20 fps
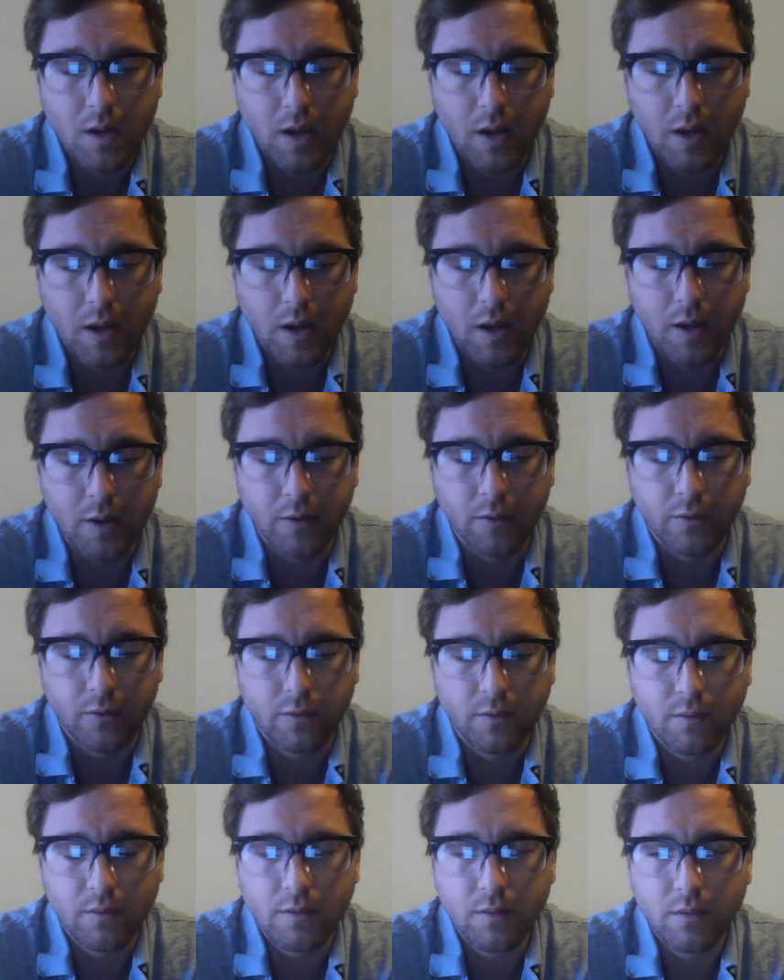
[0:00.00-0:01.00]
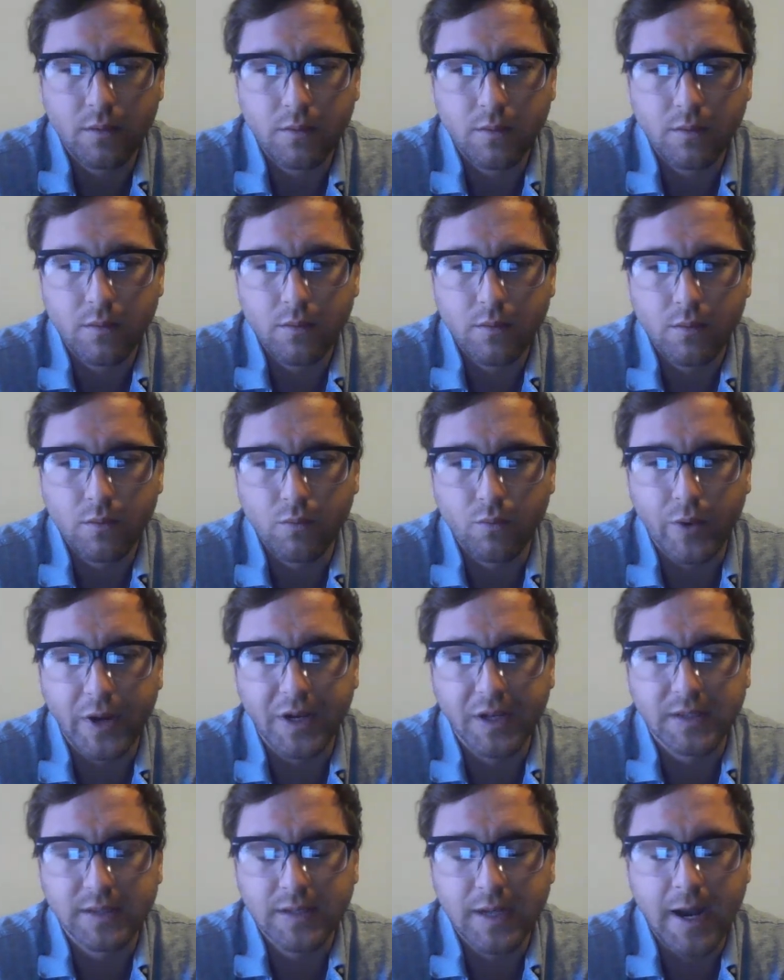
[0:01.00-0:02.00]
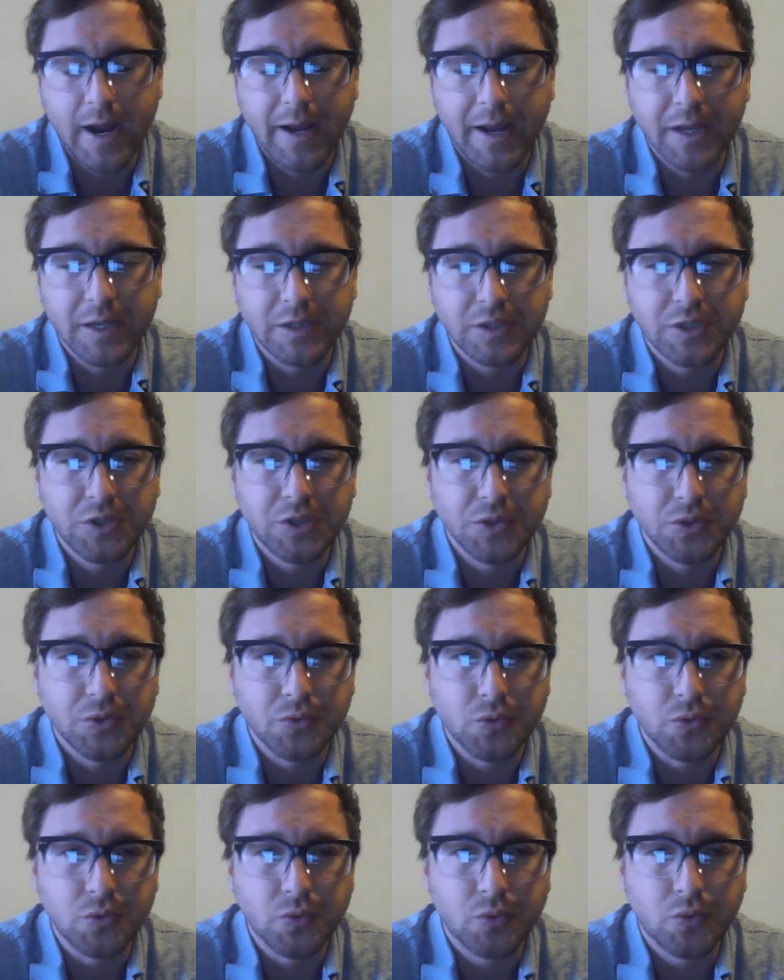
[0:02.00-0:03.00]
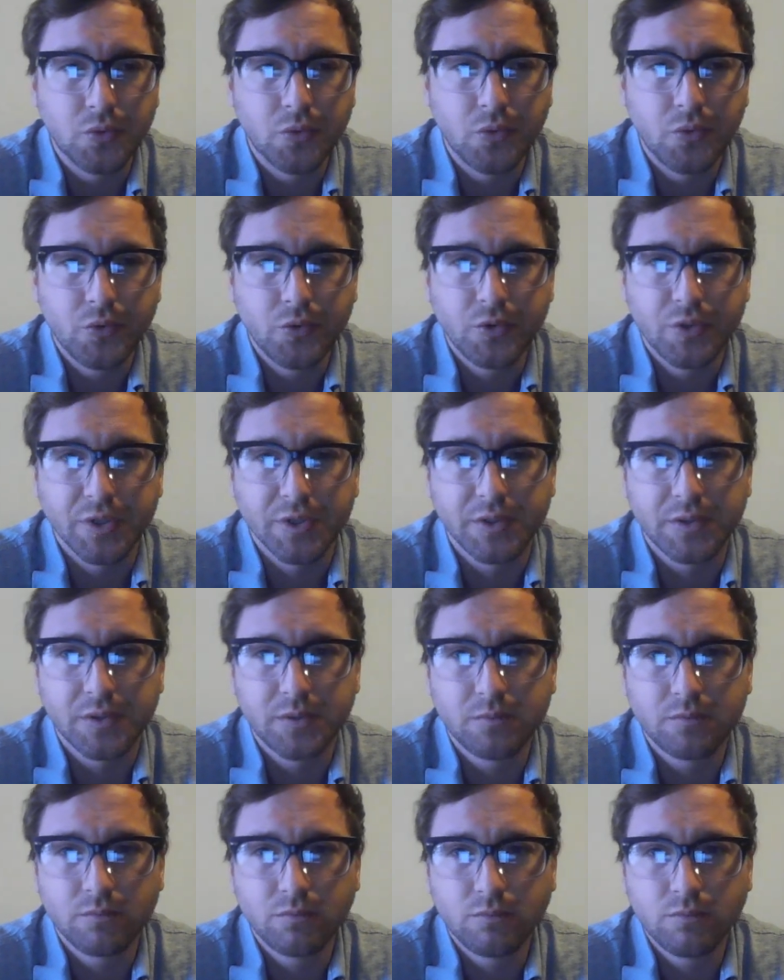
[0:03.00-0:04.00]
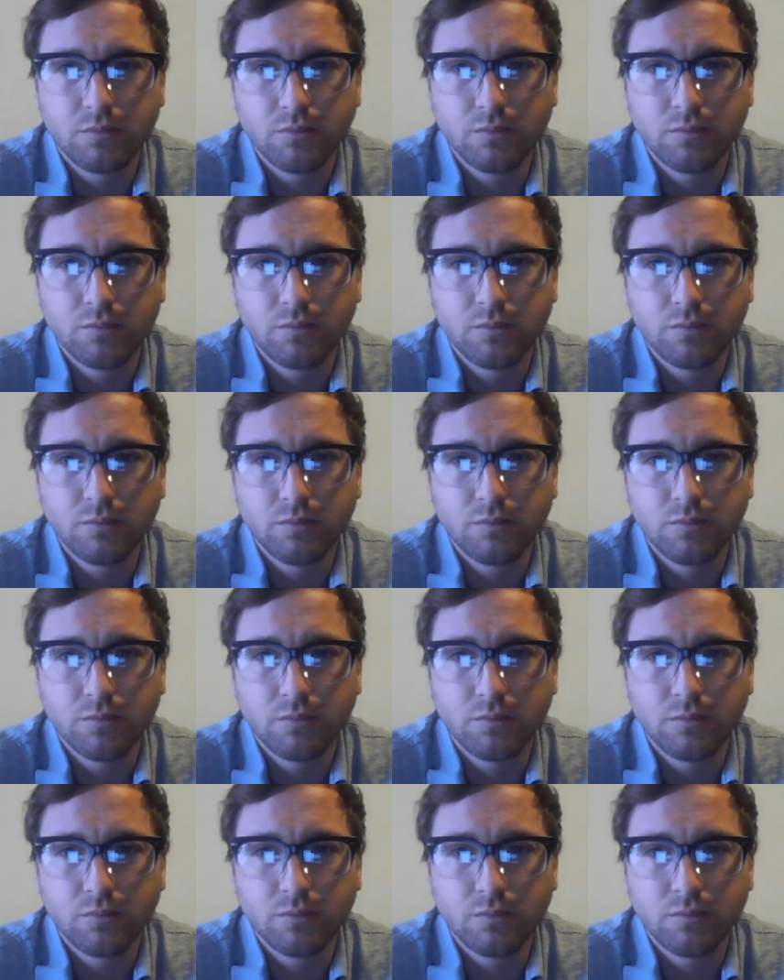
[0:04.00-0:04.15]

And we decided to just